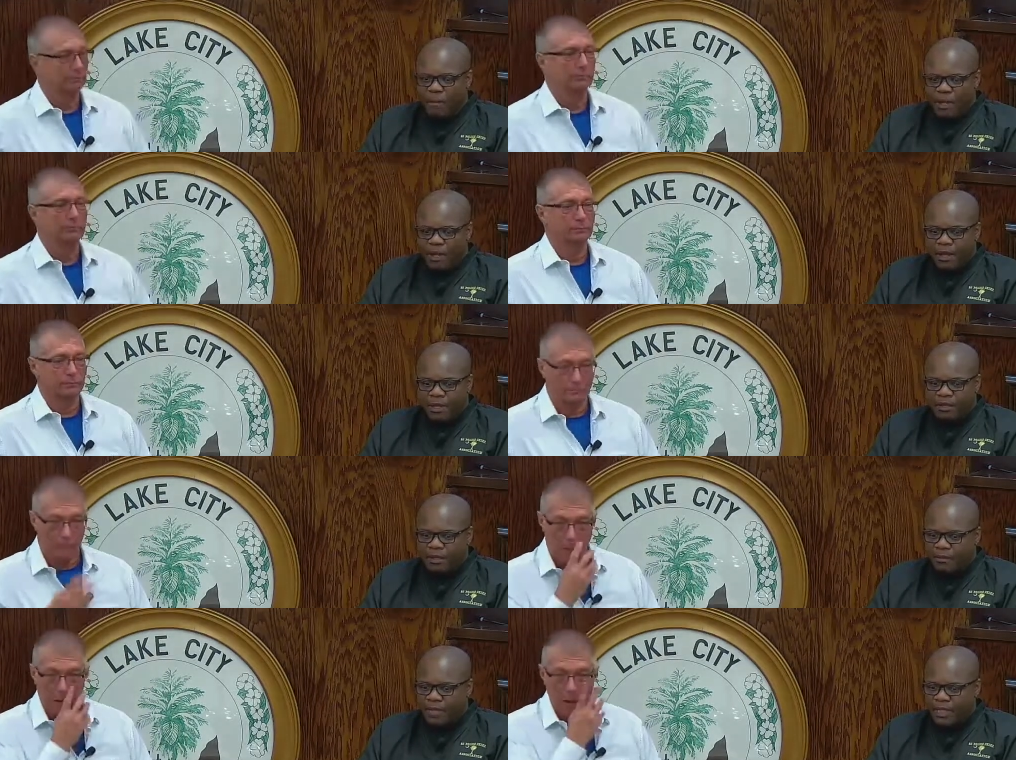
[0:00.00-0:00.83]
Speaker 1: Uh,
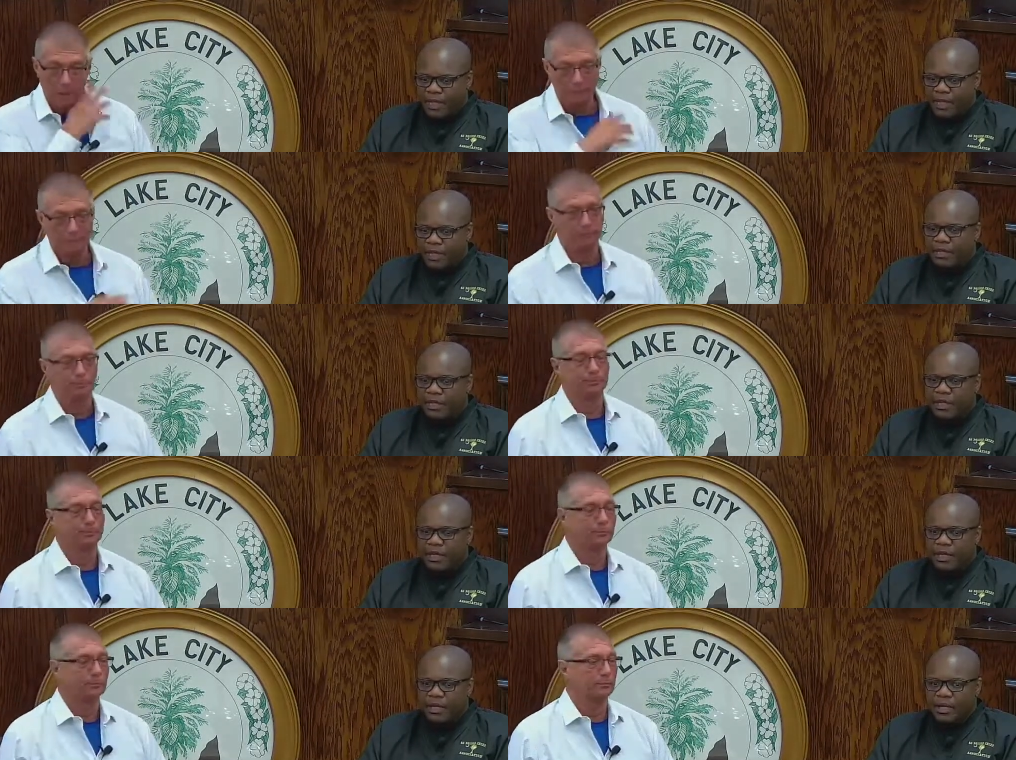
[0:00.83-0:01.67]
coming in
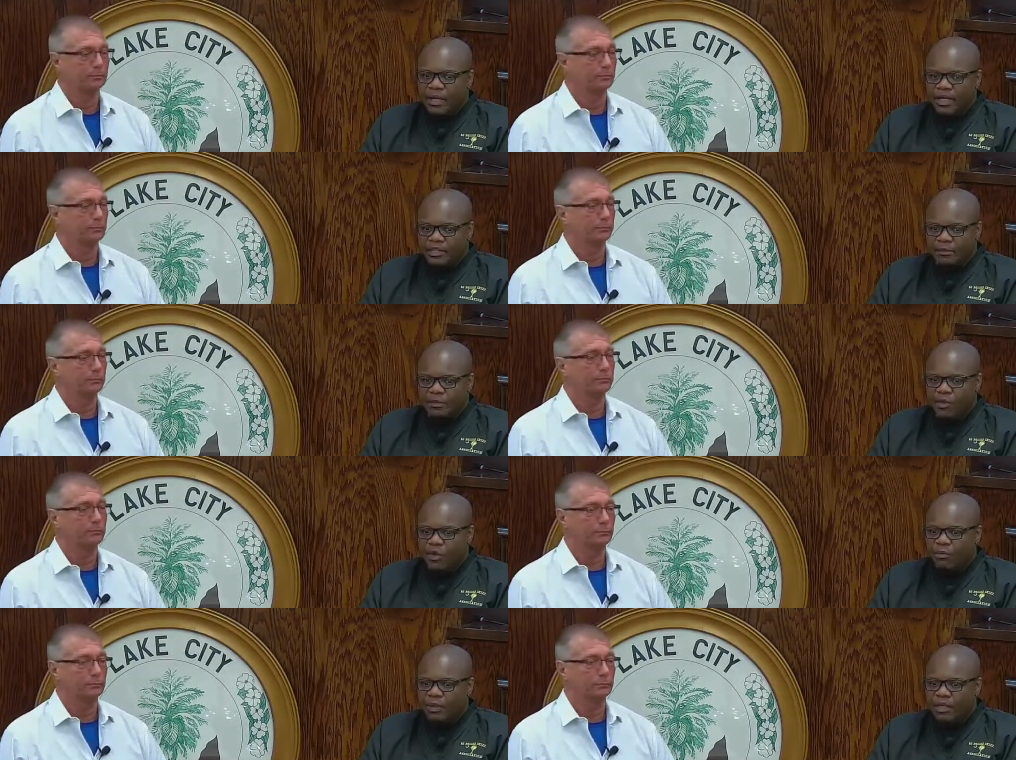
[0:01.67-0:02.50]
uh, as a
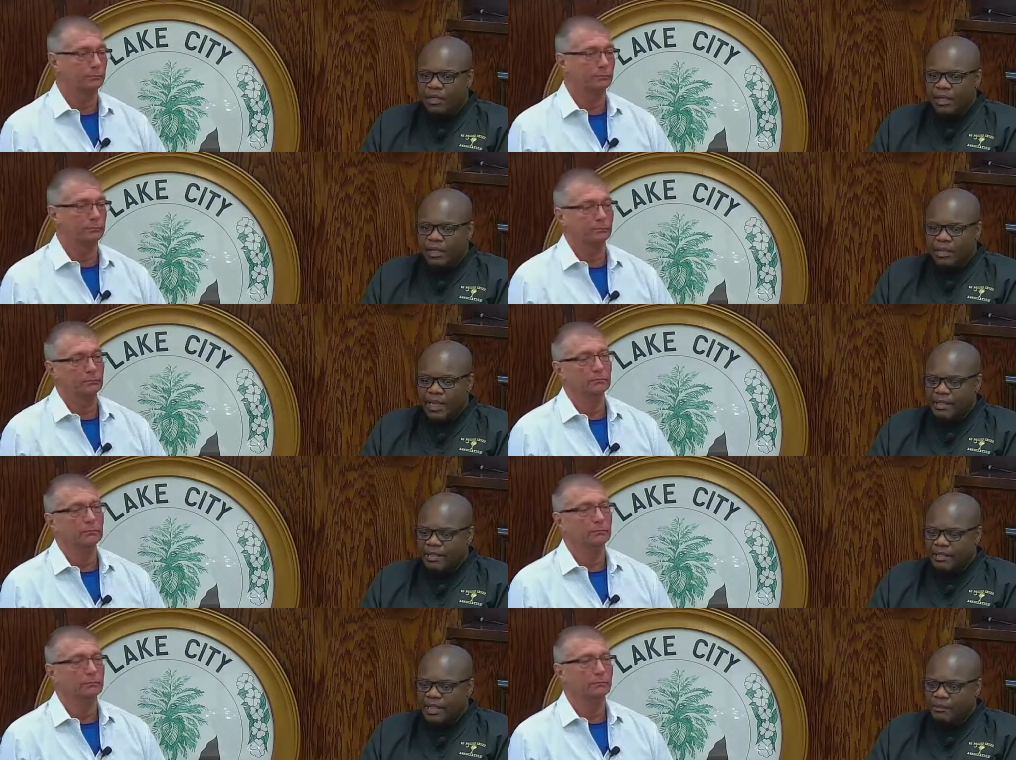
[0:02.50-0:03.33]
patrolman, that
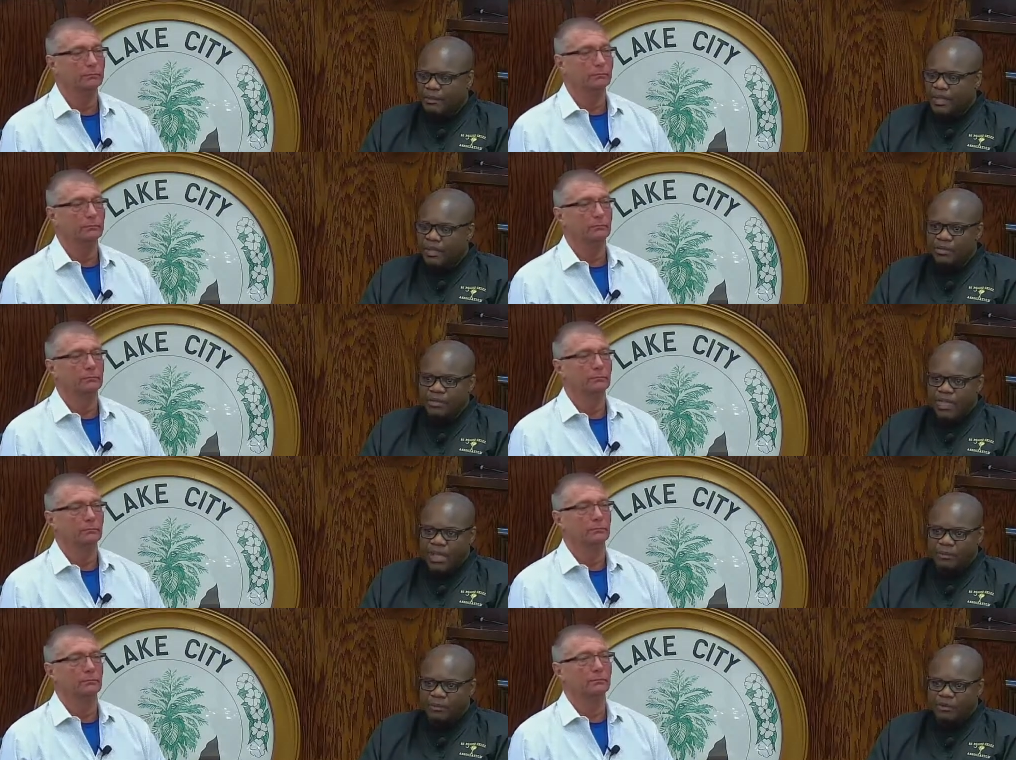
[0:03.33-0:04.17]
does not mean you'll stay at
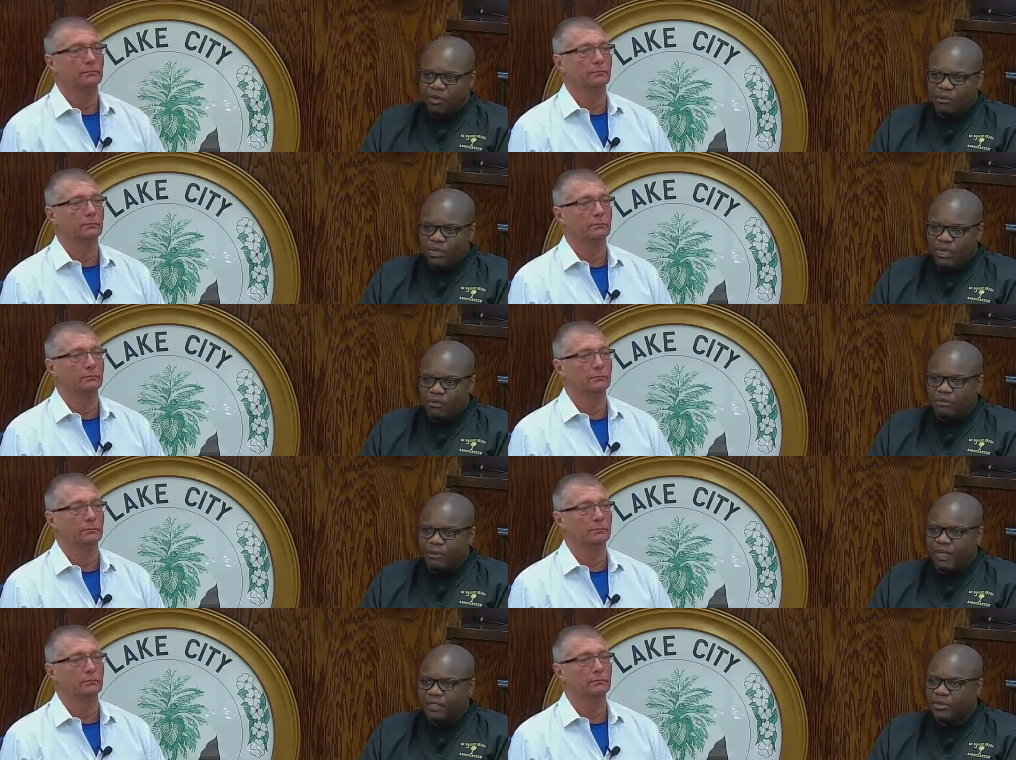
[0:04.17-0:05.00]
a patrolman level
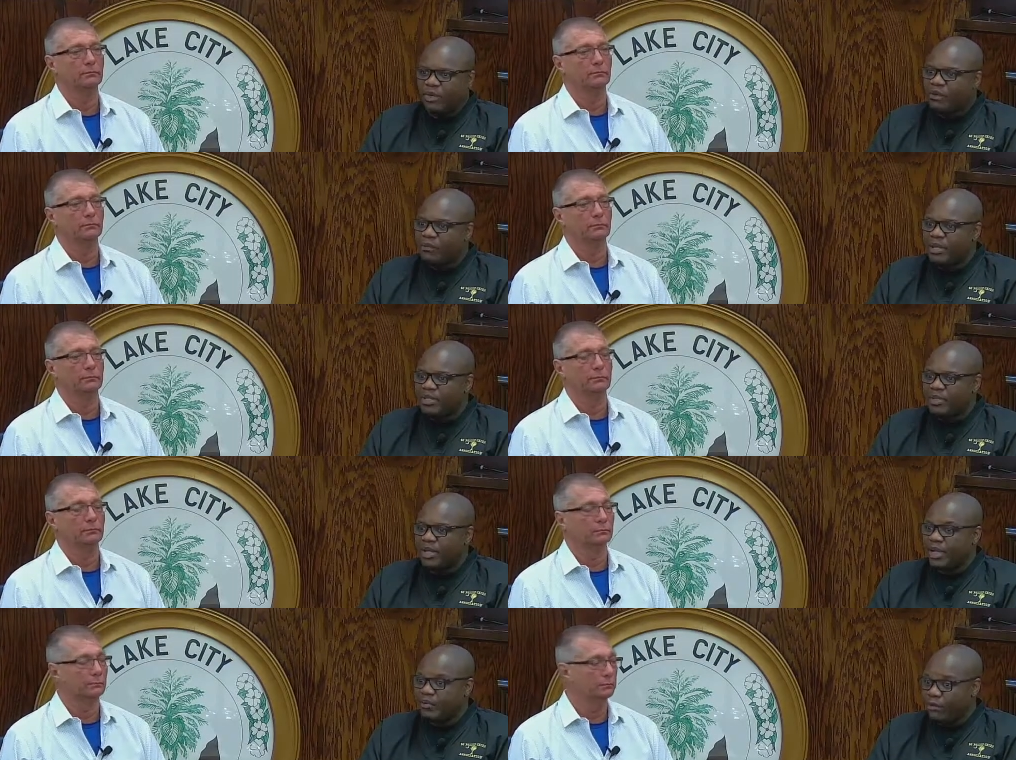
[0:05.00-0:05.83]
because we're going to make sure you
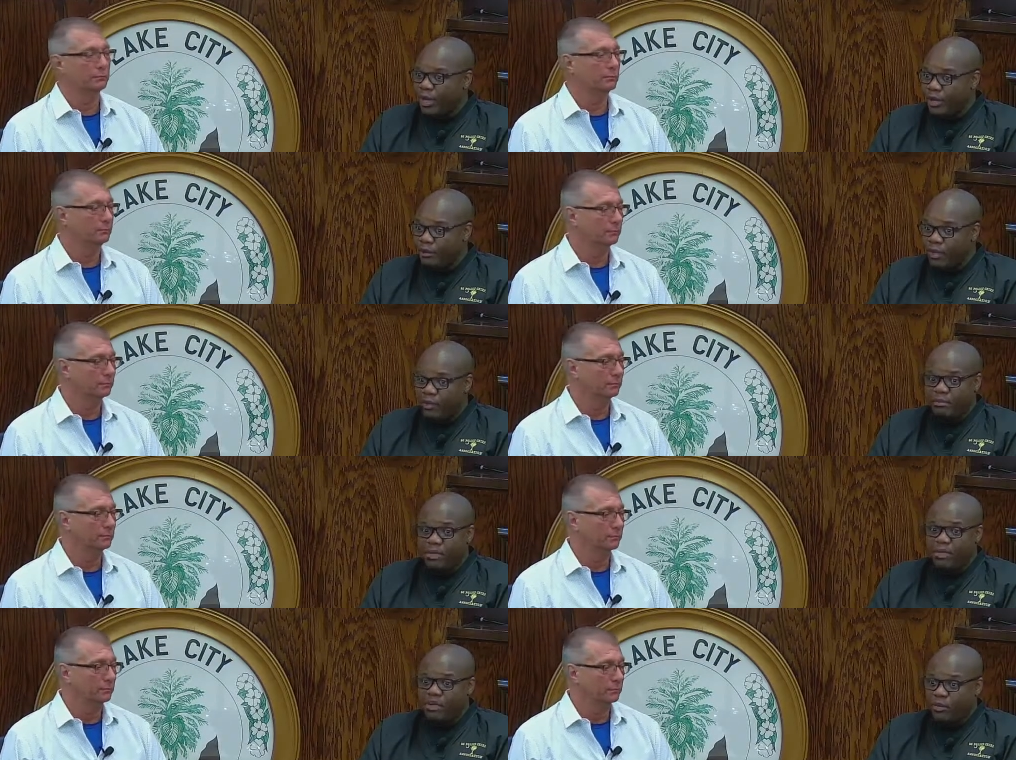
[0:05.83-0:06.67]
get trained. We're going to
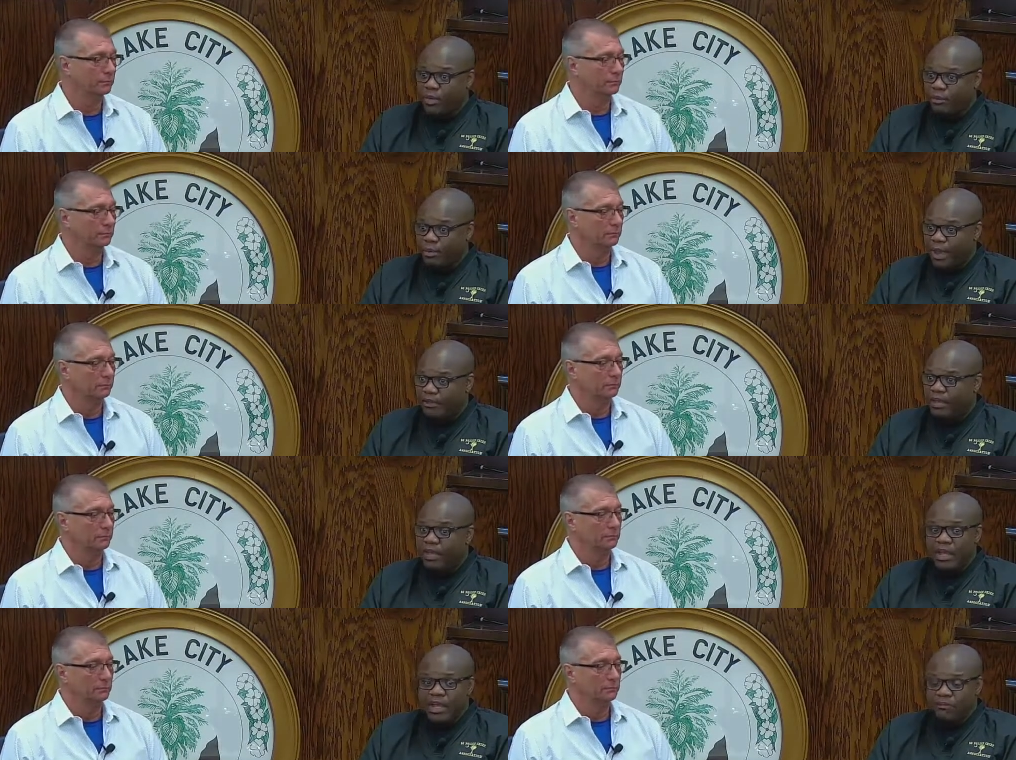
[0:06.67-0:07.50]
build your career path.
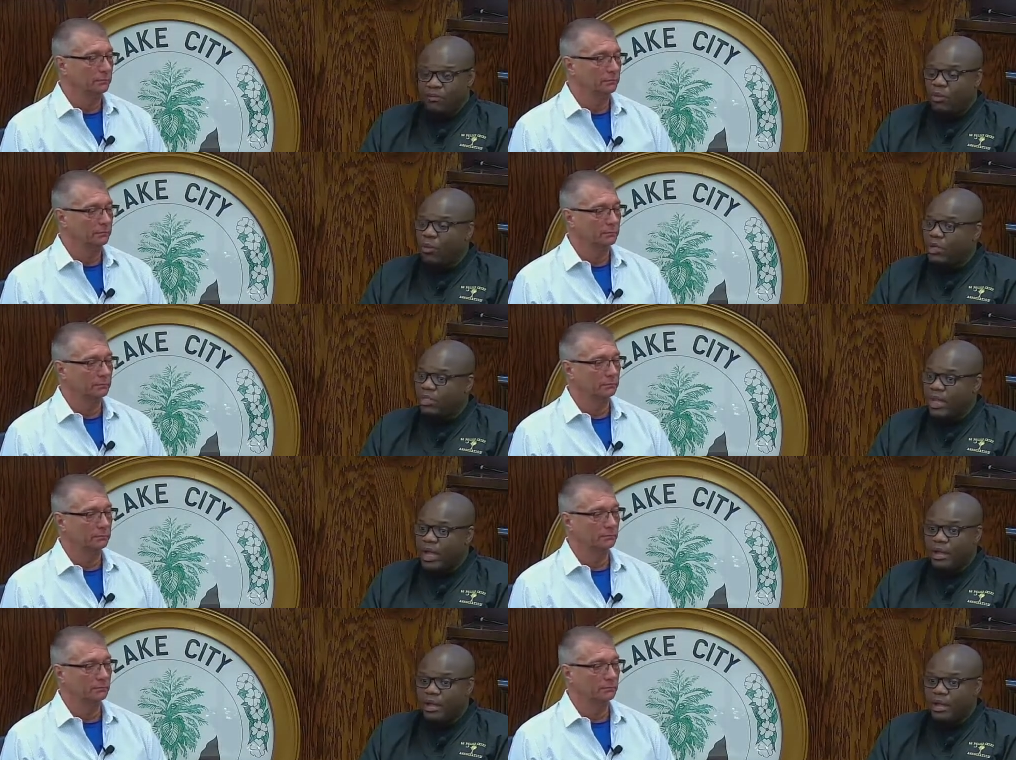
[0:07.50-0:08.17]
If you want a job,